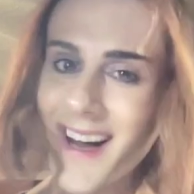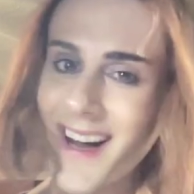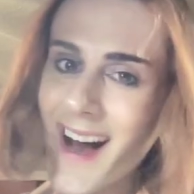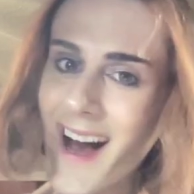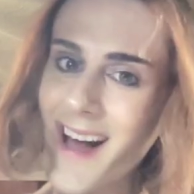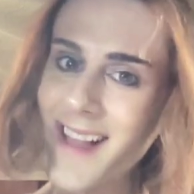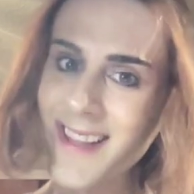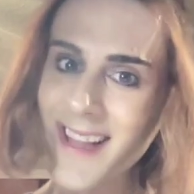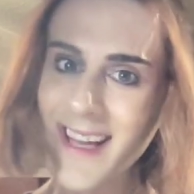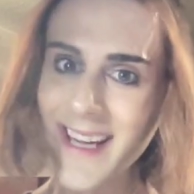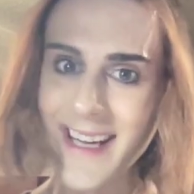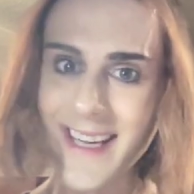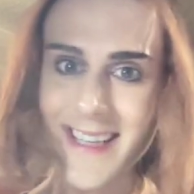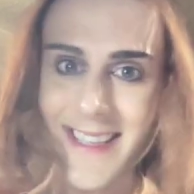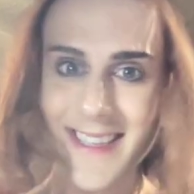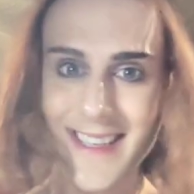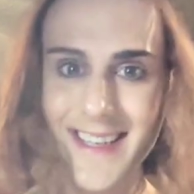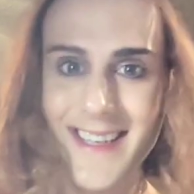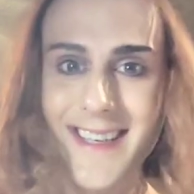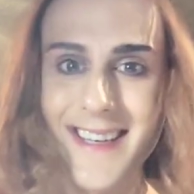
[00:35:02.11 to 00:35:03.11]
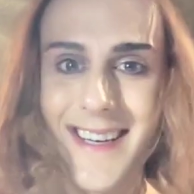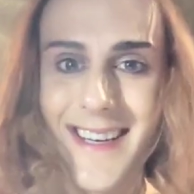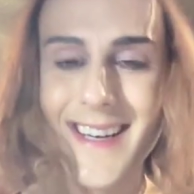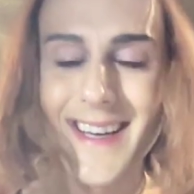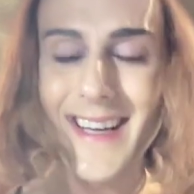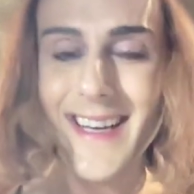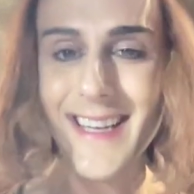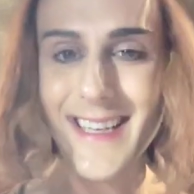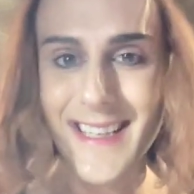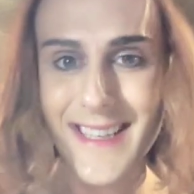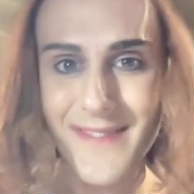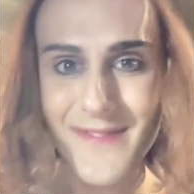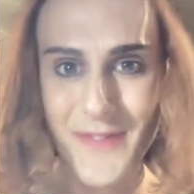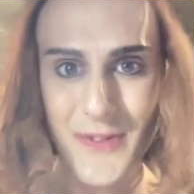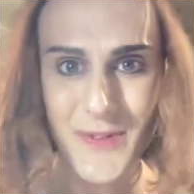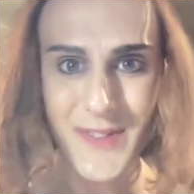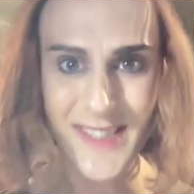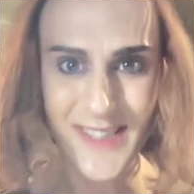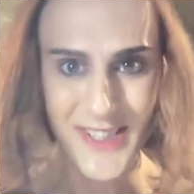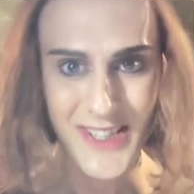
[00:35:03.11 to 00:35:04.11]
I like eating. Eating
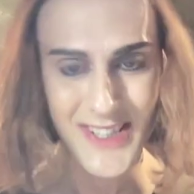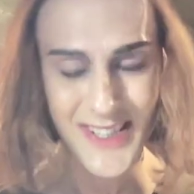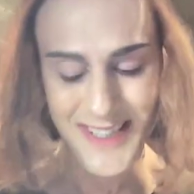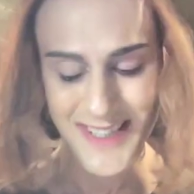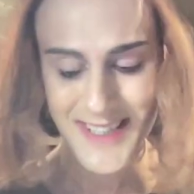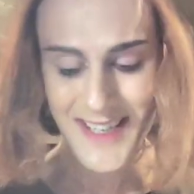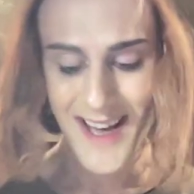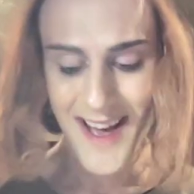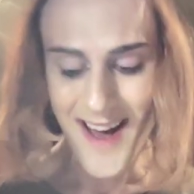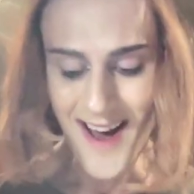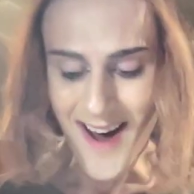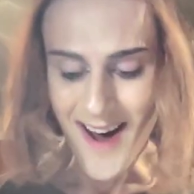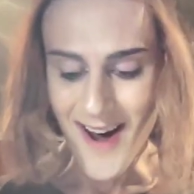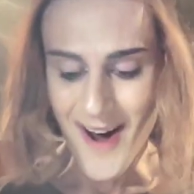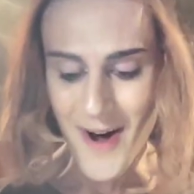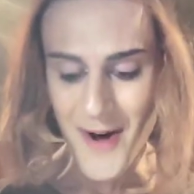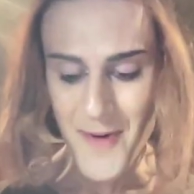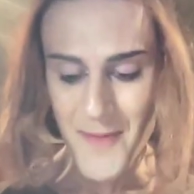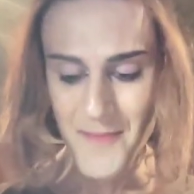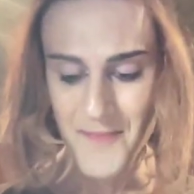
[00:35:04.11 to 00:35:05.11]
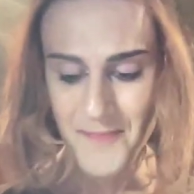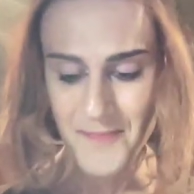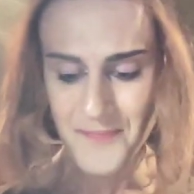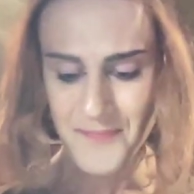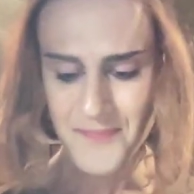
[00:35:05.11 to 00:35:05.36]
food is good. Um,